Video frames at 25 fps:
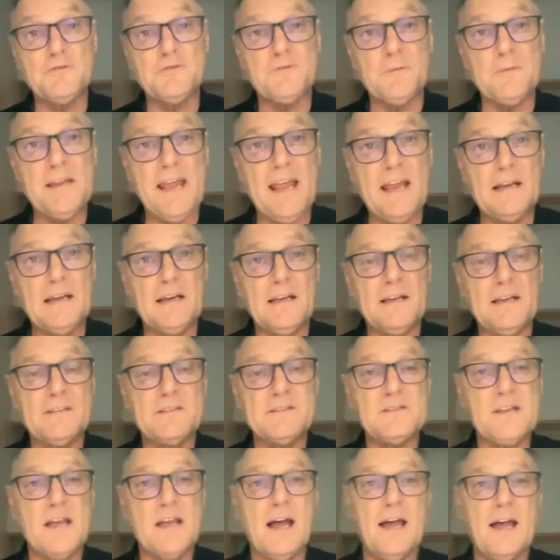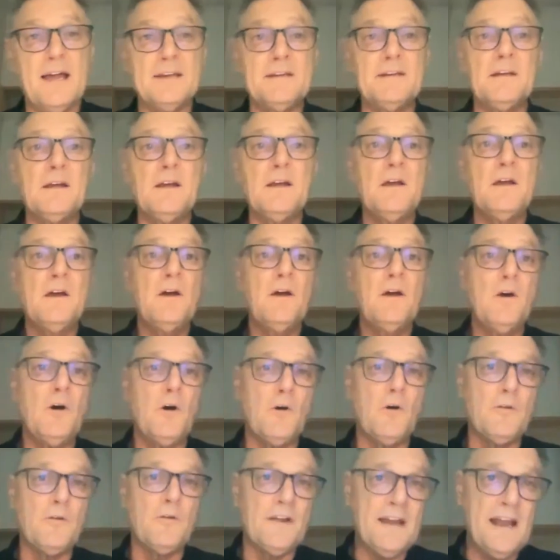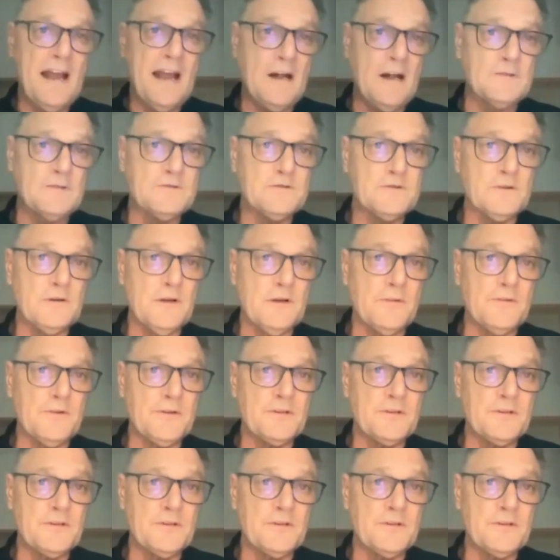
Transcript: of whether it's been the church from the Anglican side